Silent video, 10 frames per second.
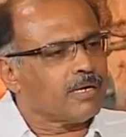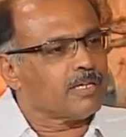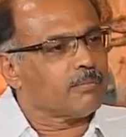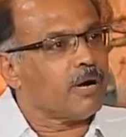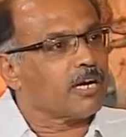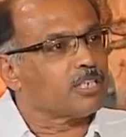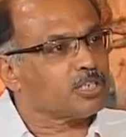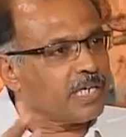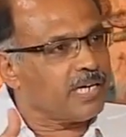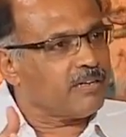in market
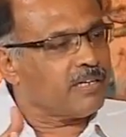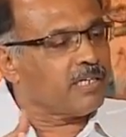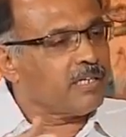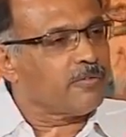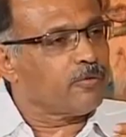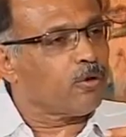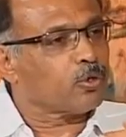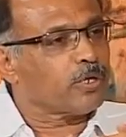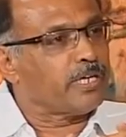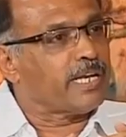share. We
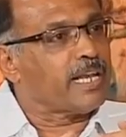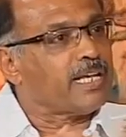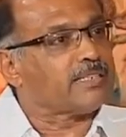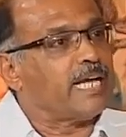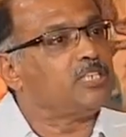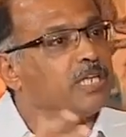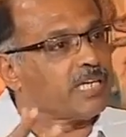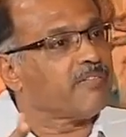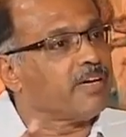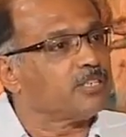overtook Indian Airlines and
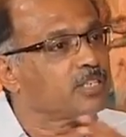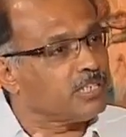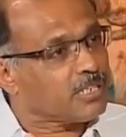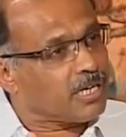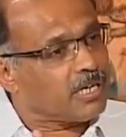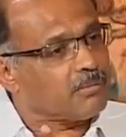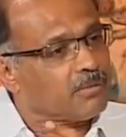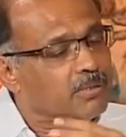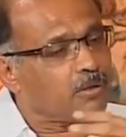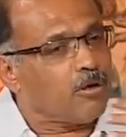Jet Airways in
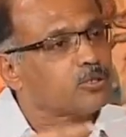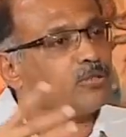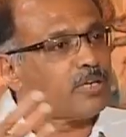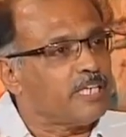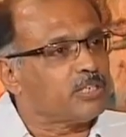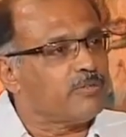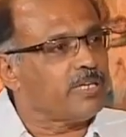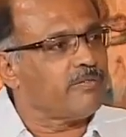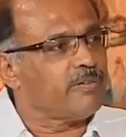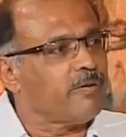also the reach.
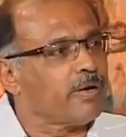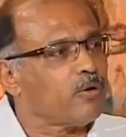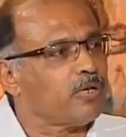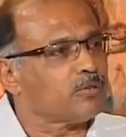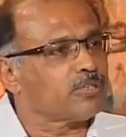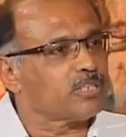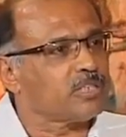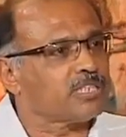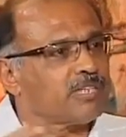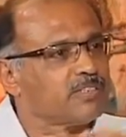We were going to
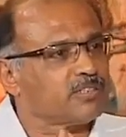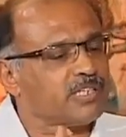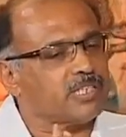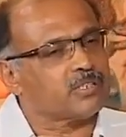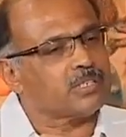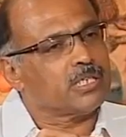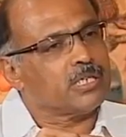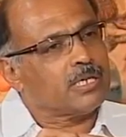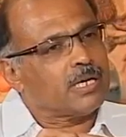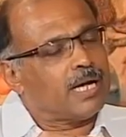67 cities.
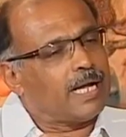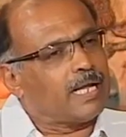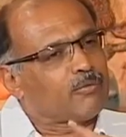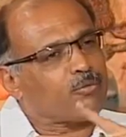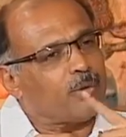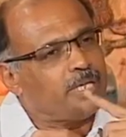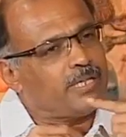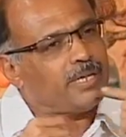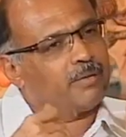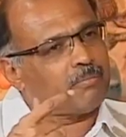And for
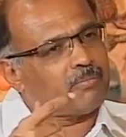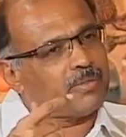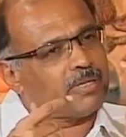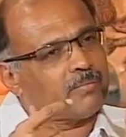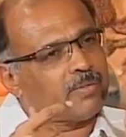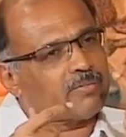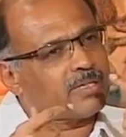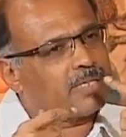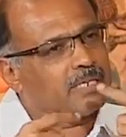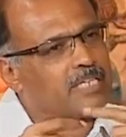me, the
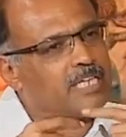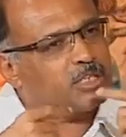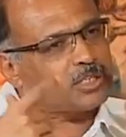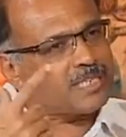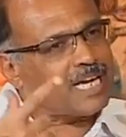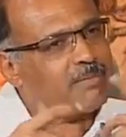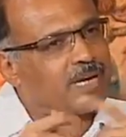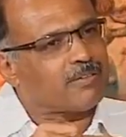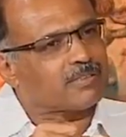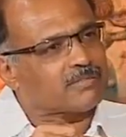thing that each time
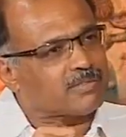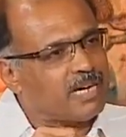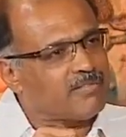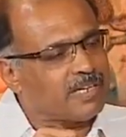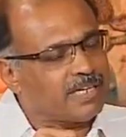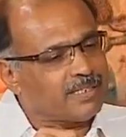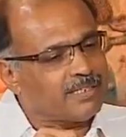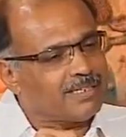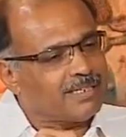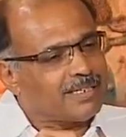I was traveling,
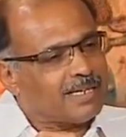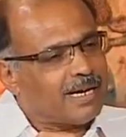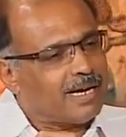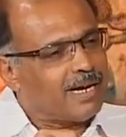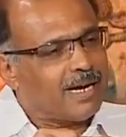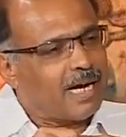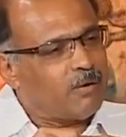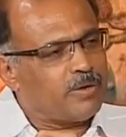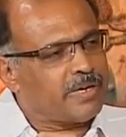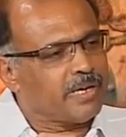
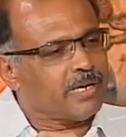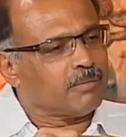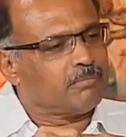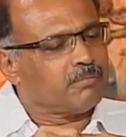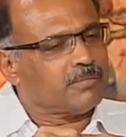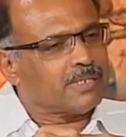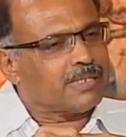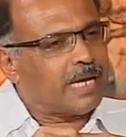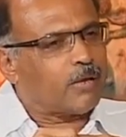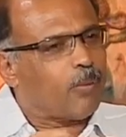I would hear,
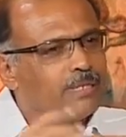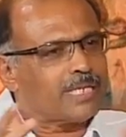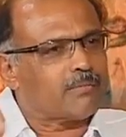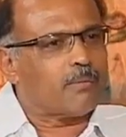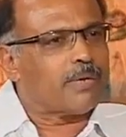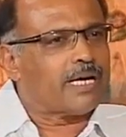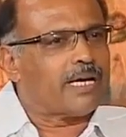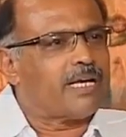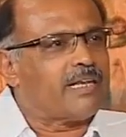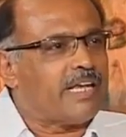and once I
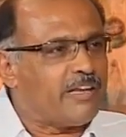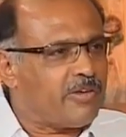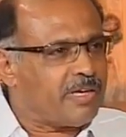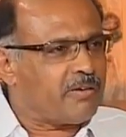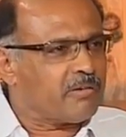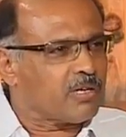remember a lady,